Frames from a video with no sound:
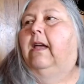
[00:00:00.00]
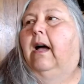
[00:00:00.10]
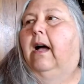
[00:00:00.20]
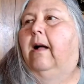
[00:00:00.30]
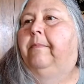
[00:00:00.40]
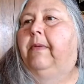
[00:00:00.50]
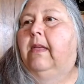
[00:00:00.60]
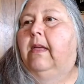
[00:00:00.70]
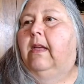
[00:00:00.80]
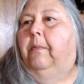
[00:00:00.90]
Um,
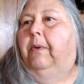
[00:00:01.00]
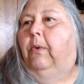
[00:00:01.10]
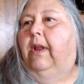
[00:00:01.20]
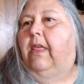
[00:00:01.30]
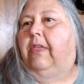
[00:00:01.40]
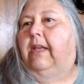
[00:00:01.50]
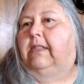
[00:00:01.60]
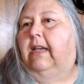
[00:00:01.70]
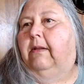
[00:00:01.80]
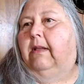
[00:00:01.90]
but one of the
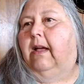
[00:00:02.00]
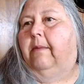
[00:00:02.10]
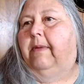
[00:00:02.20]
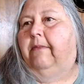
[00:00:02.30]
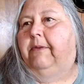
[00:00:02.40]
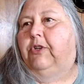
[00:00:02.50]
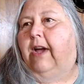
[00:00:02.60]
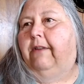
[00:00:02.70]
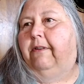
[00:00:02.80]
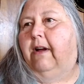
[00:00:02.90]
things that um, I've been
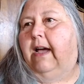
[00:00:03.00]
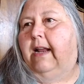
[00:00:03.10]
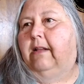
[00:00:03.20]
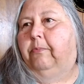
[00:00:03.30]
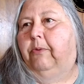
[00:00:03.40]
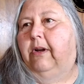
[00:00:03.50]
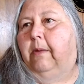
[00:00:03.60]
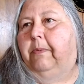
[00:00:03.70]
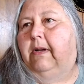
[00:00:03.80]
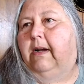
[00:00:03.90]
trying to figure out how to bring
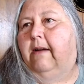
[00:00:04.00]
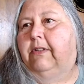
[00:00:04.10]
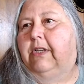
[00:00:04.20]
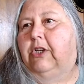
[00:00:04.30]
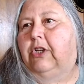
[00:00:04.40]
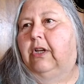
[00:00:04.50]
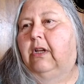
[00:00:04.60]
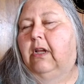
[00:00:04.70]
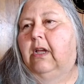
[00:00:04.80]
up in a conversation